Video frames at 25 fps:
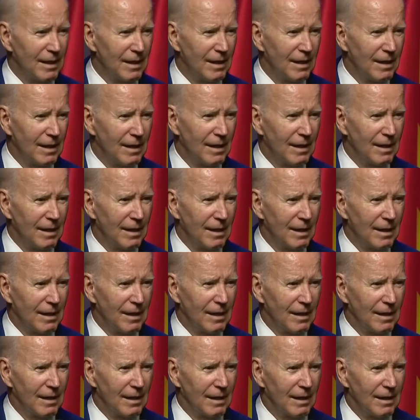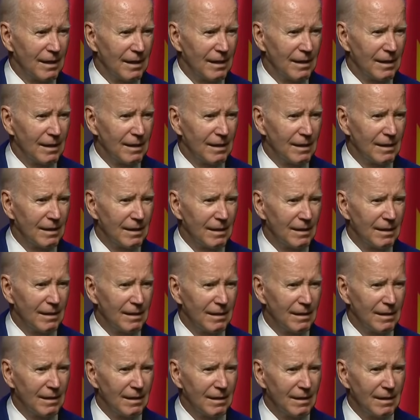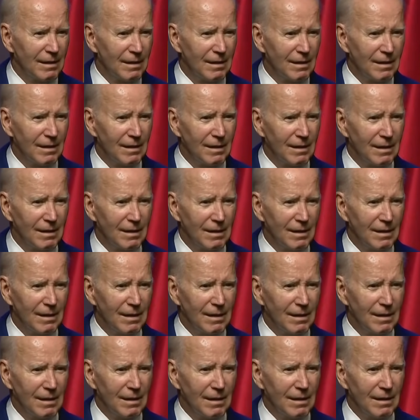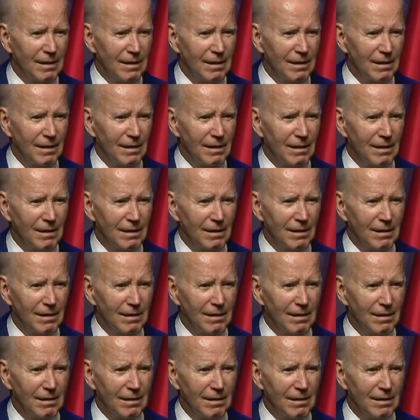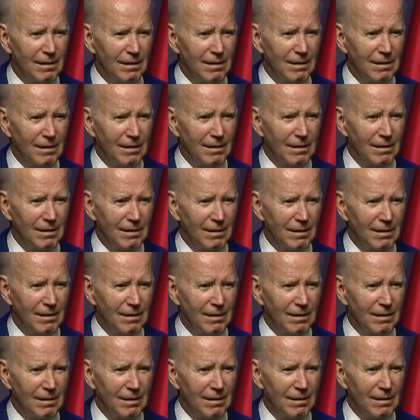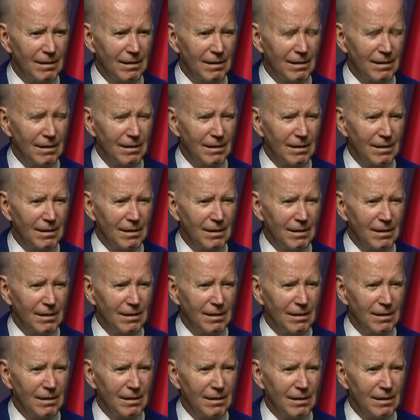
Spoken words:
(silence)